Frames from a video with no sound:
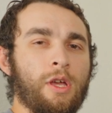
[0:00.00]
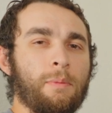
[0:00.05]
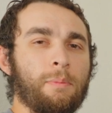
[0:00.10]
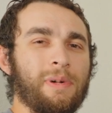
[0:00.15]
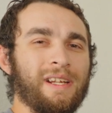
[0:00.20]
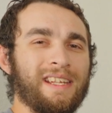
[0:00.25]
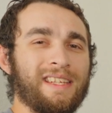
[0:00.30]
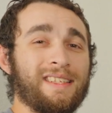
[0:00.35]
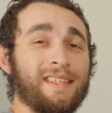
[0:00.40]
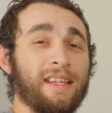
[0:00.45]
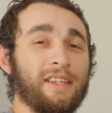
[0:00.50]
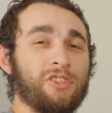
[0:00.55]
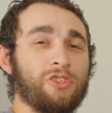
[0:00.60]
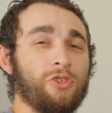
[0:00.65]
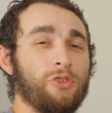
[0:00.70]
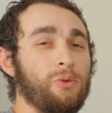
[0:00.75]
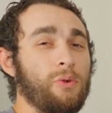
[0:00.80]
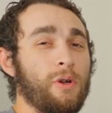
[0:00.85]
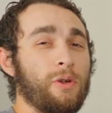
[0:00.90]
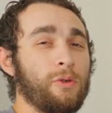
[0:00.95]
but it's like
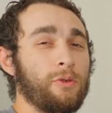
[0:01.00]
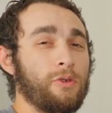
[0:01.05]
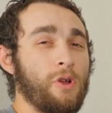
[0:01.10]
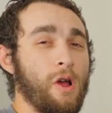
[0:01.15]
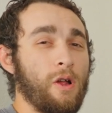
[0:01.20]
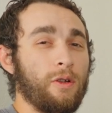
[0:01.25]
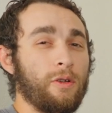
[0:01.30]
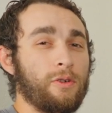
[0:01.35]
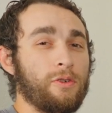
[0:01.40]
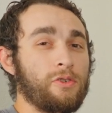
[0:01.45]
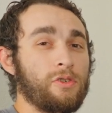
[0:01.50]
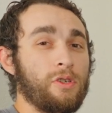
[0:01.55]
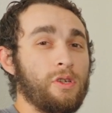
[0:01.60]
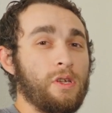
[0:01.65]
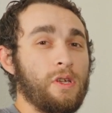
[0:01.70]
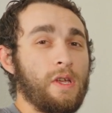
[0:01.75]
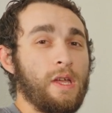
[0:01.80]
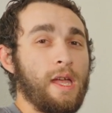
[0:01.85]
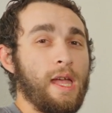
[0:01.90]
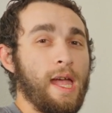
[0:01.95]
$200.
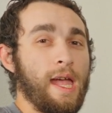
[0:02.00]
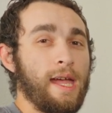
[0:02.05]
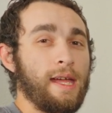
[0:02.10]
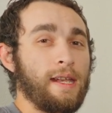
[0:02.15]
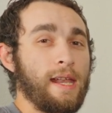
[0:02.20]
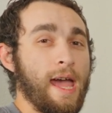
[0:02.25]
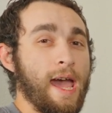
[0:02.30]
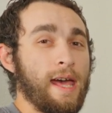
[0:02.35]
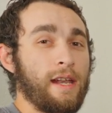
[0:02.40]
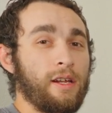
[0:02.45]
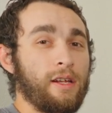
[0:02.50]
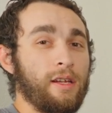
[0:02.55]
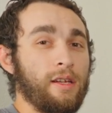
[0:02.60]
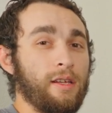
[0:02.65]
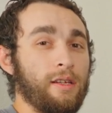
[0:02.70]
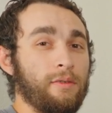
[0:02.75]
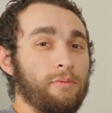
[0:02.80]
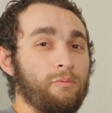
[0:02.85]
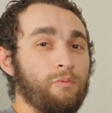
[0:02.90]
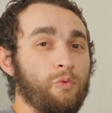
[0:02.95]
And at
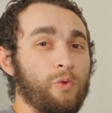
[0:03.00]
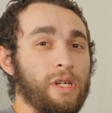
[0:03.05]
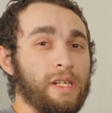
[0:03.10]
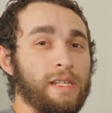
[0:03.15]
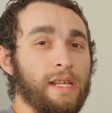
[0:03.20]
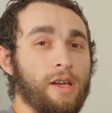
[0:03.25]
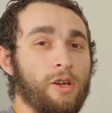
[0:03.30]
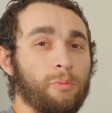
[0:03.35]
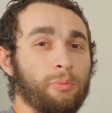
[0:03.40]
a retail